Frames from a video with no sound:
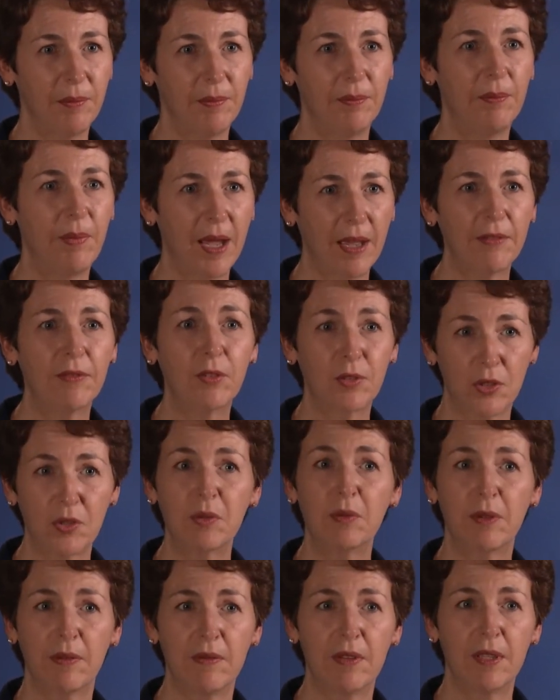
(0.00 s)
by
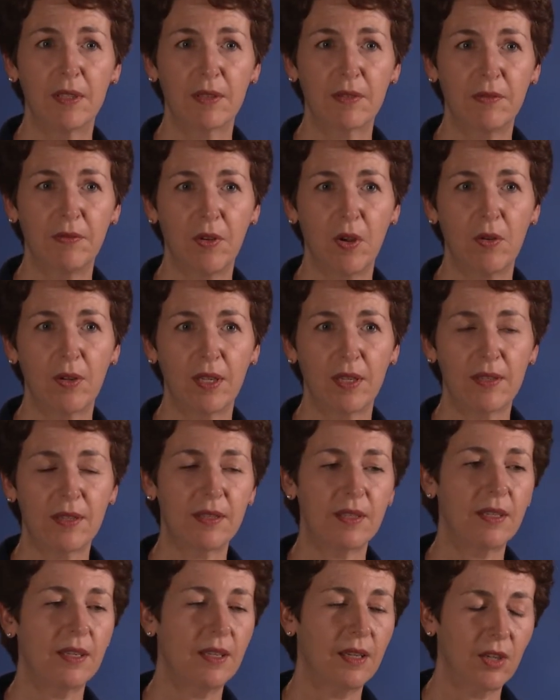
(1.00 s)
virtue of this
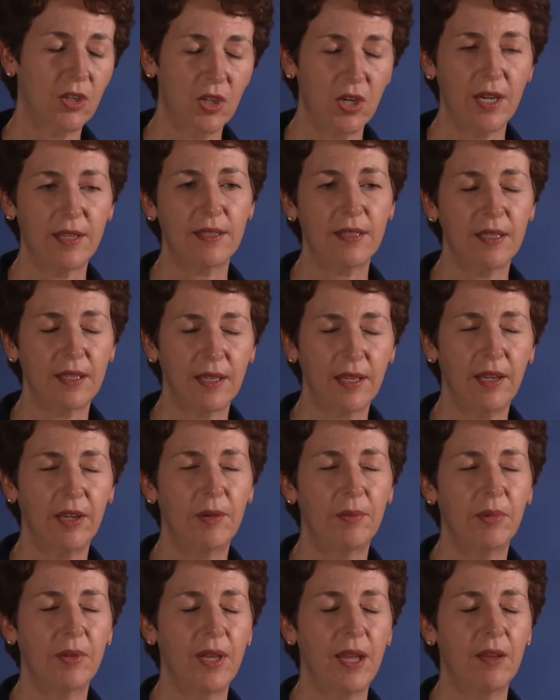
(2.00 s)
focus across the
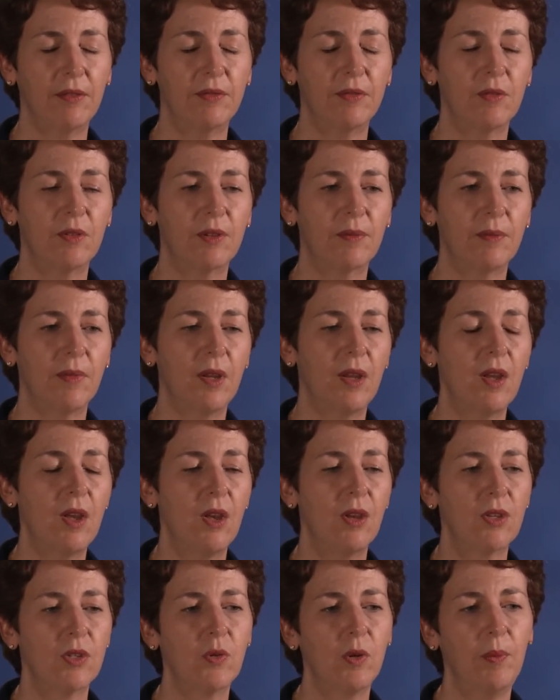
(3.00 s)
care platform.
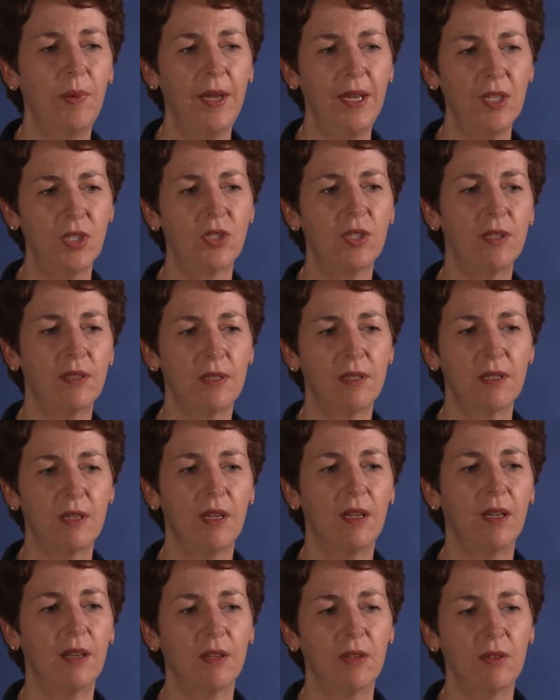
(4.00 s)
So a patient
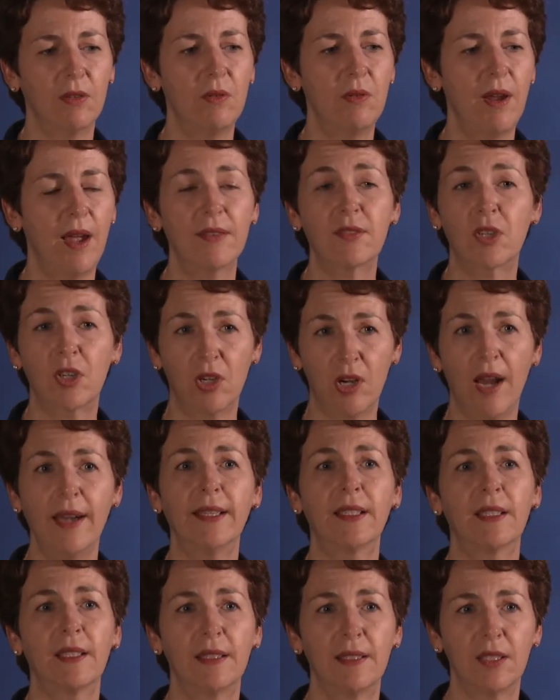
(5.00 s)
who has a
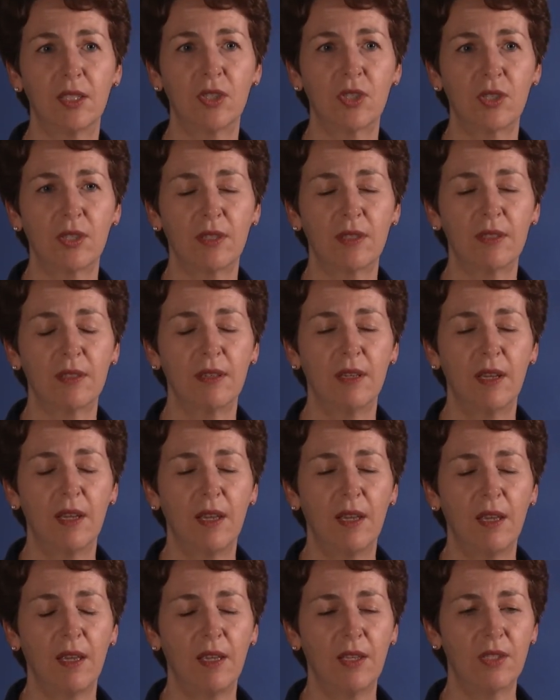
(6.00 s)
chronic condition
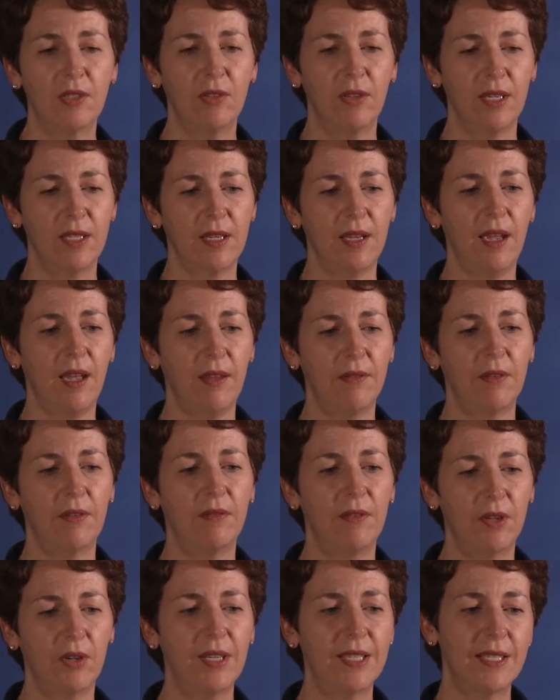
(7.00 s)
is going to have a
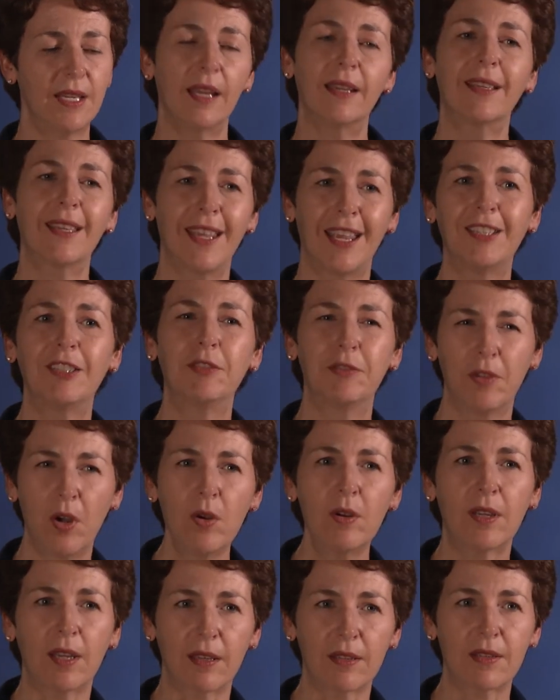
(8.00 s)
very dedicated
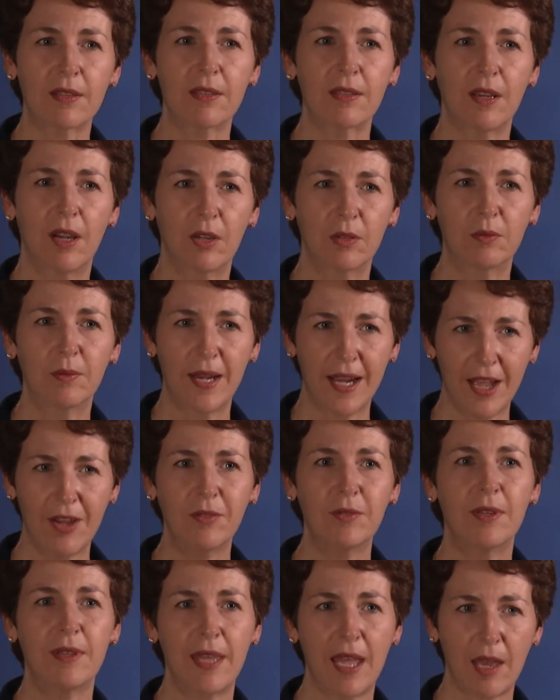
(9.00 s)
focus
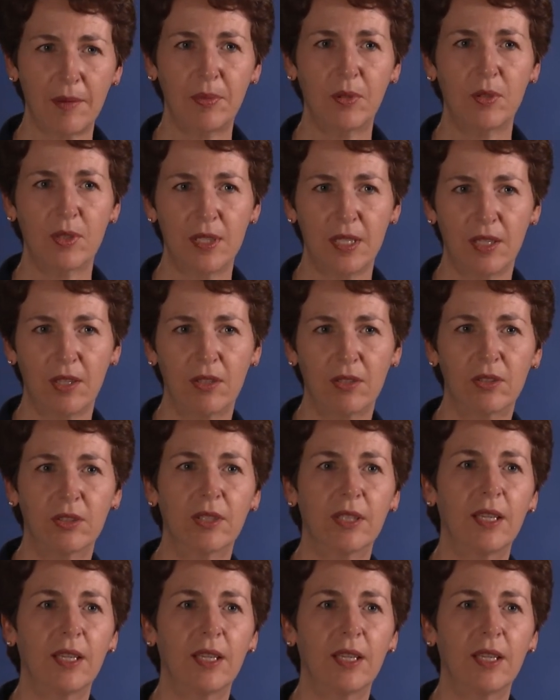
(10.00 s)
around that particular